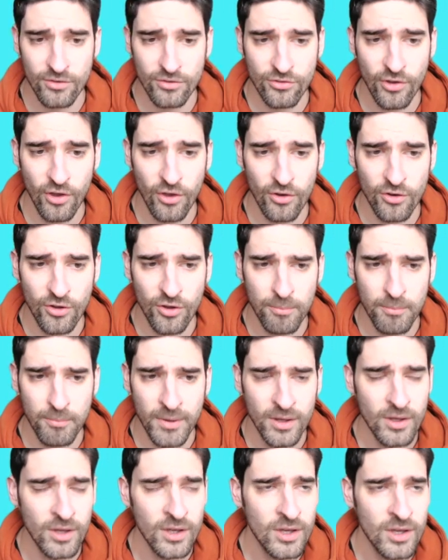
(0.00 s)
Tottenham
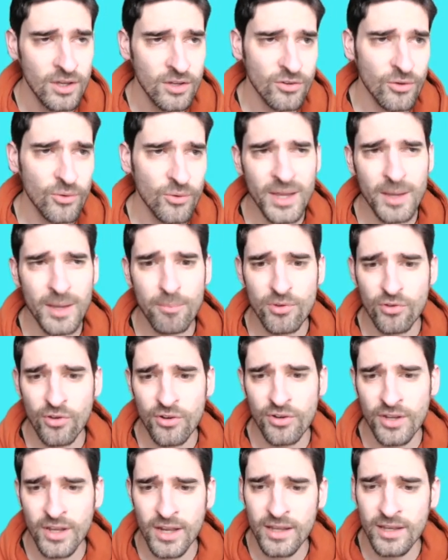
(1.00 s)
don't keep a
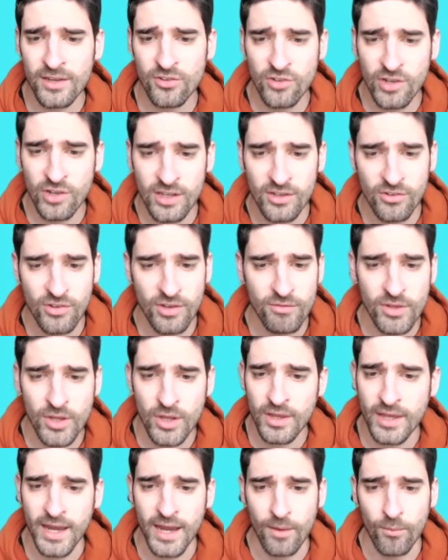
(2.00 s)
ton of clean sheets, even though
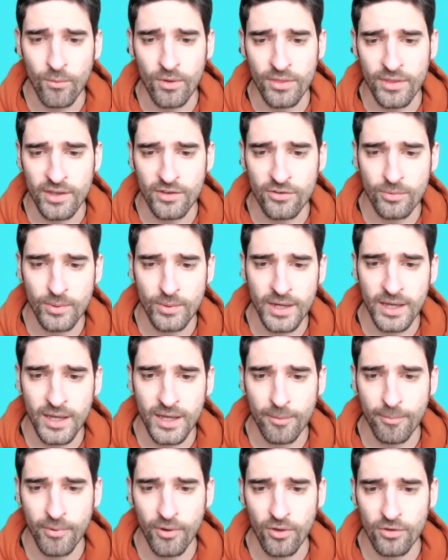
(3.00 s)
they kept one this
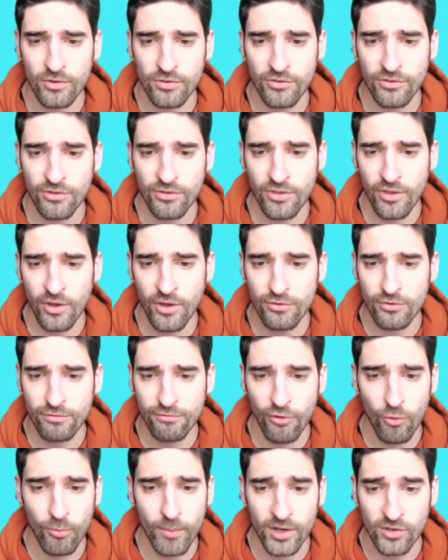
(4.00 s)
week, but those
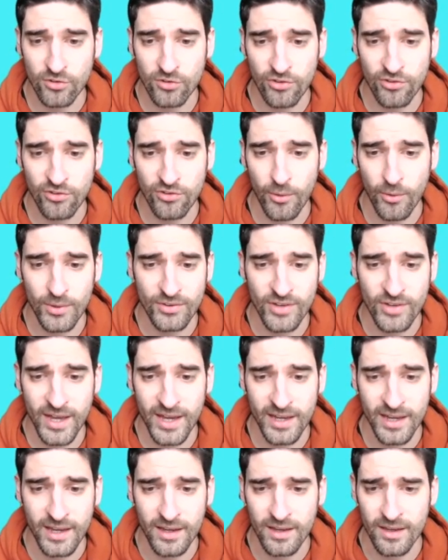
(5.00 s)
fullbacks are so
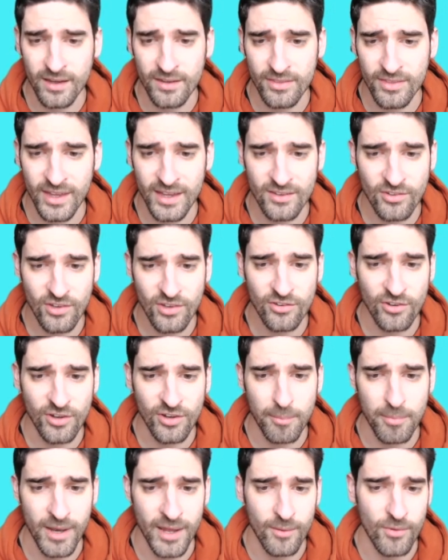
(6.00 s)
attacking. They essentially
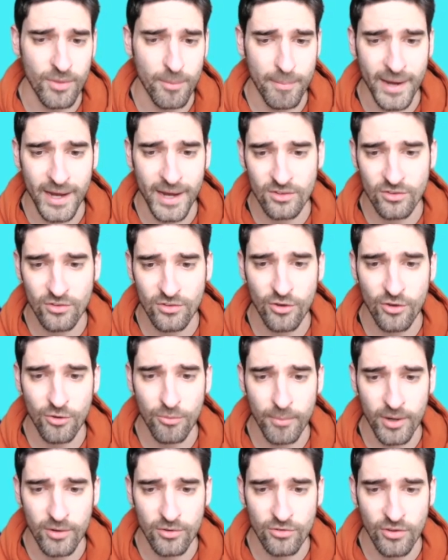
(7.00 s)
play with the back 2
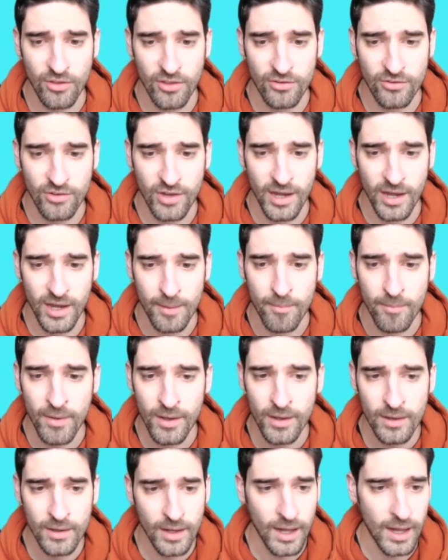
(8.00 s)
most of the time.
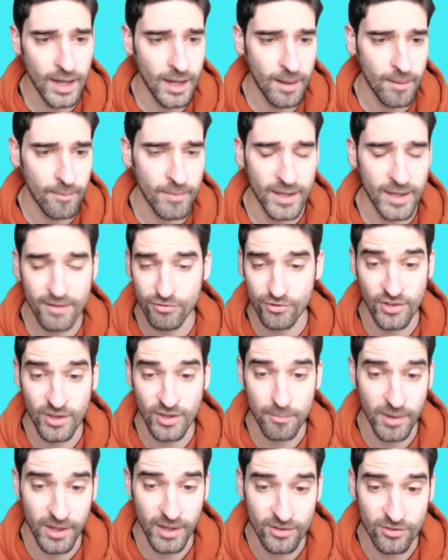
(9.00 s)
If a
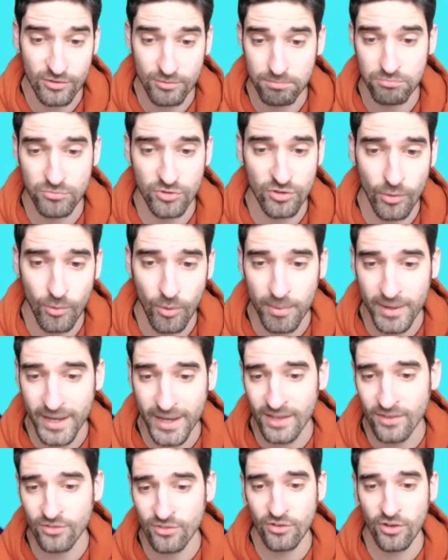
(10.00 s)
team plays 2 up
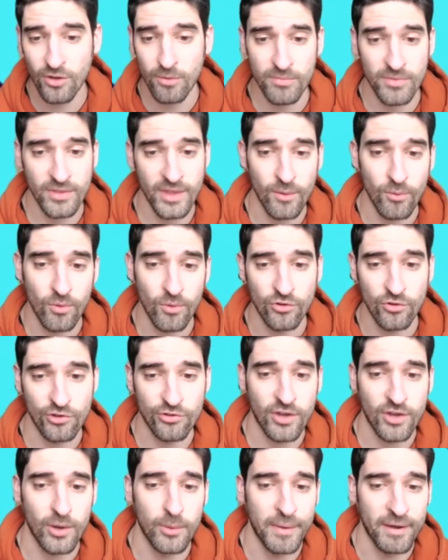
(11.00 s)
against them, they will just
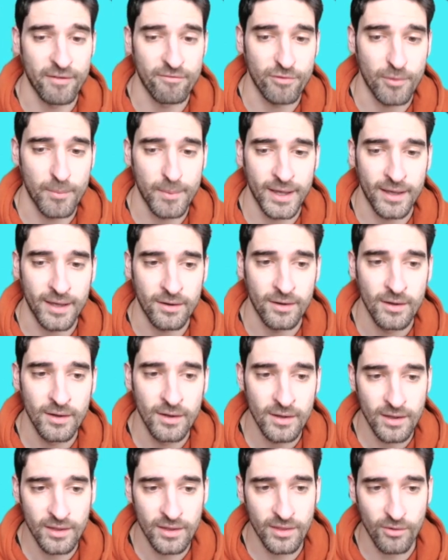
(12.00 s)
go man for man
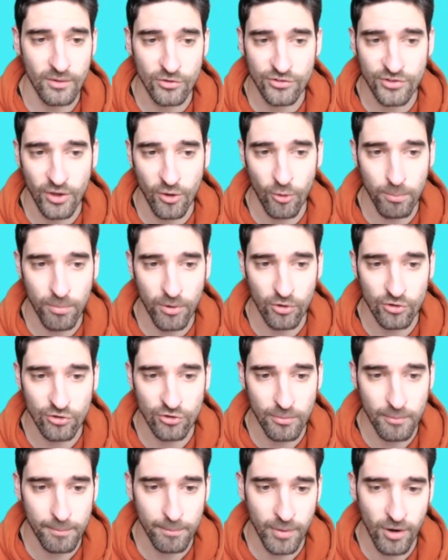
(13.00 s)
and they'll still push
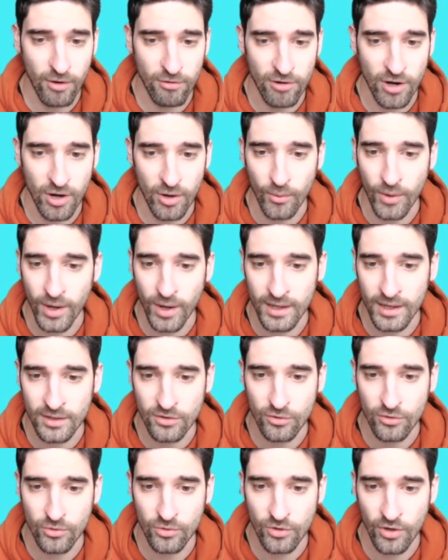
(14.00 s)
Porro
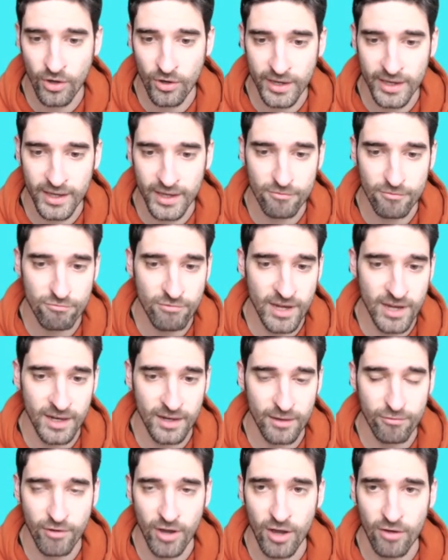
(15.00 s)
and Udogie
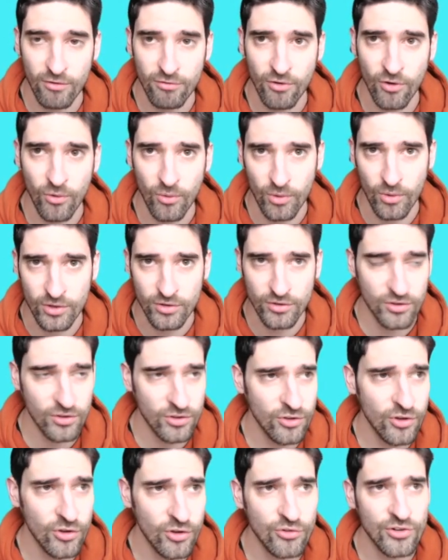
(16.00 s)
really far forward,
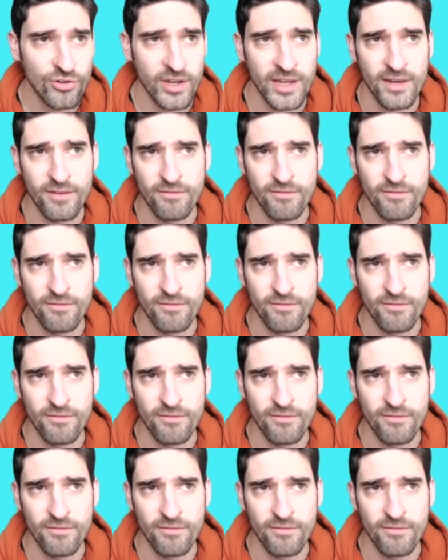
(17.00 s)
usually